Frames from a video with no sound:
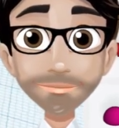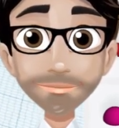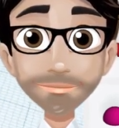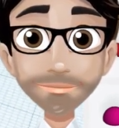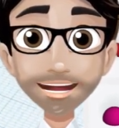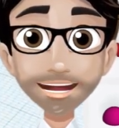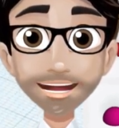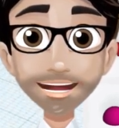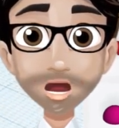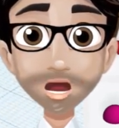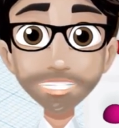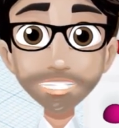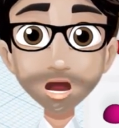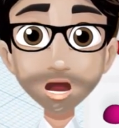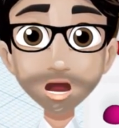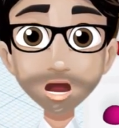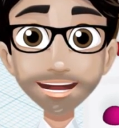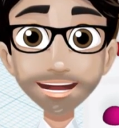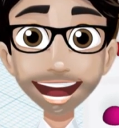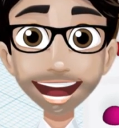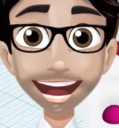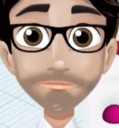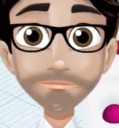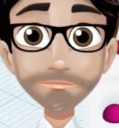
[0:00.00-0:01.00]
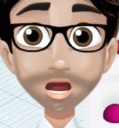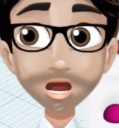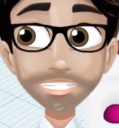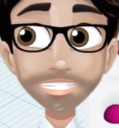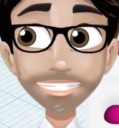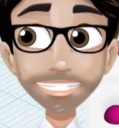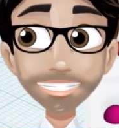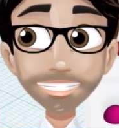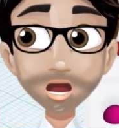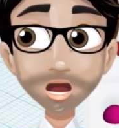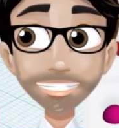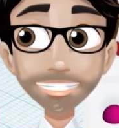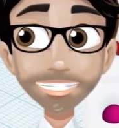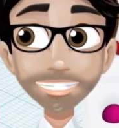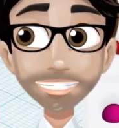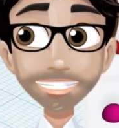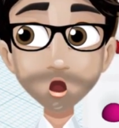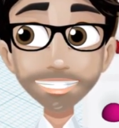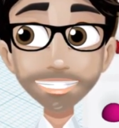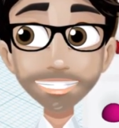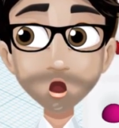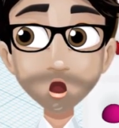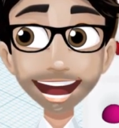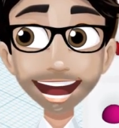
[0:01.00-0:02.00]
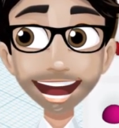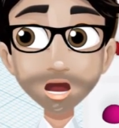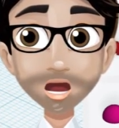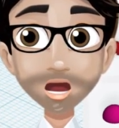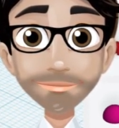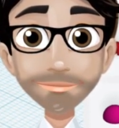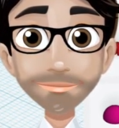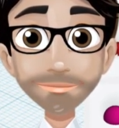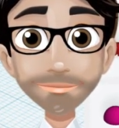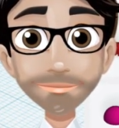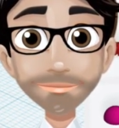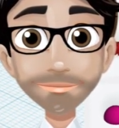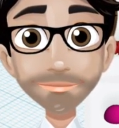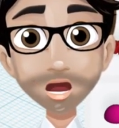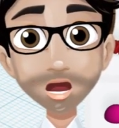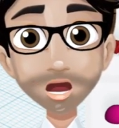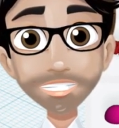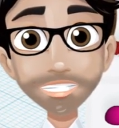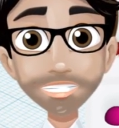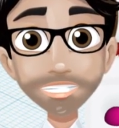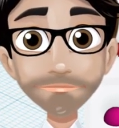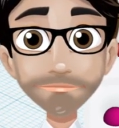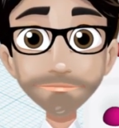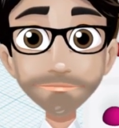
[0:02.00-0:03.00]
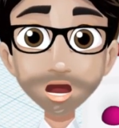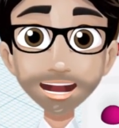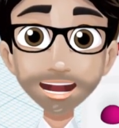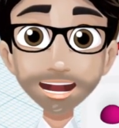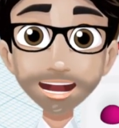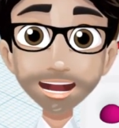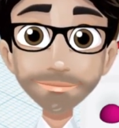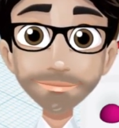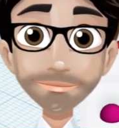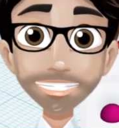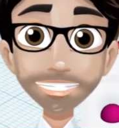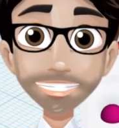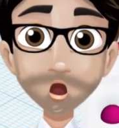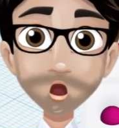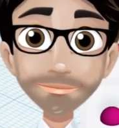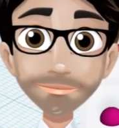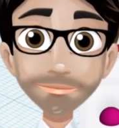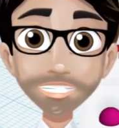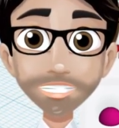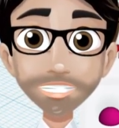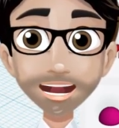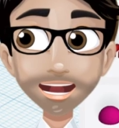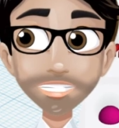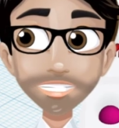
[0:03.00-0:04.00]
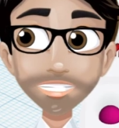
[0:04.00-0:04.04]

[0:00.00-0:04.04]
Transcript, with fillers: Because if you had this attached to your dragon, it's not going to look very cool.